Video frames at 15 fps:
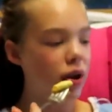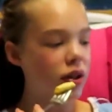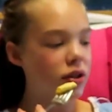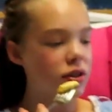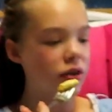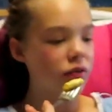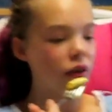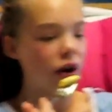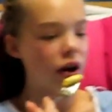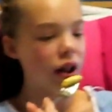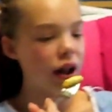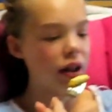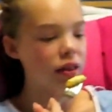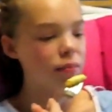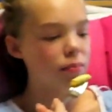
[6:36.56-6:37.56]
minutes and I've already
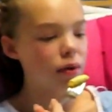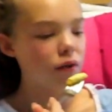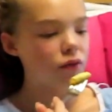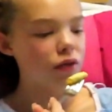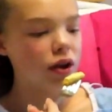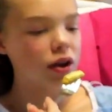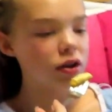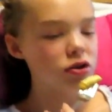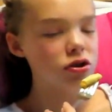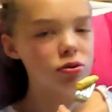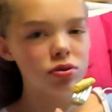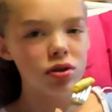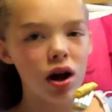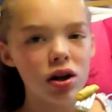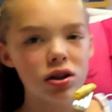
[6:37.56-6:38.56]
ate the muffin and
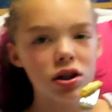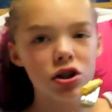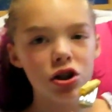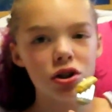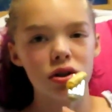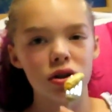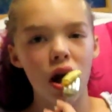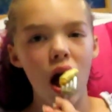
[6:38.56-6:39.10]
2 sausages.